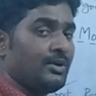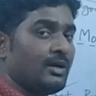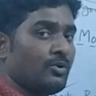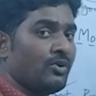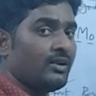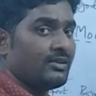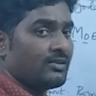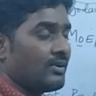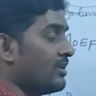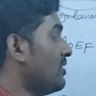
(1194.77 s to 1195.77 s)
EBWR
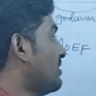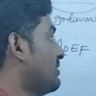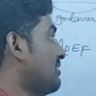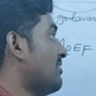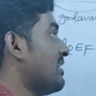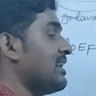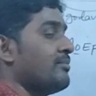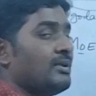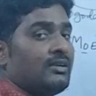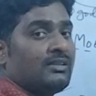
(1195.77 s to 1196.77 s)
reservoir. then what
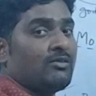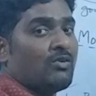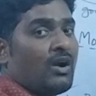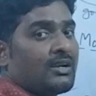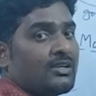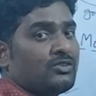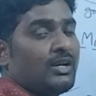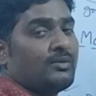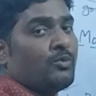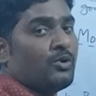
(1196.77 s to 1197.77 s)
happened? The water
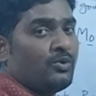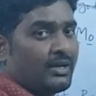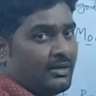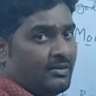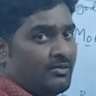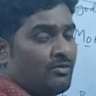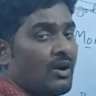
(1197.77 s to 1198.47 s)
is get polluted.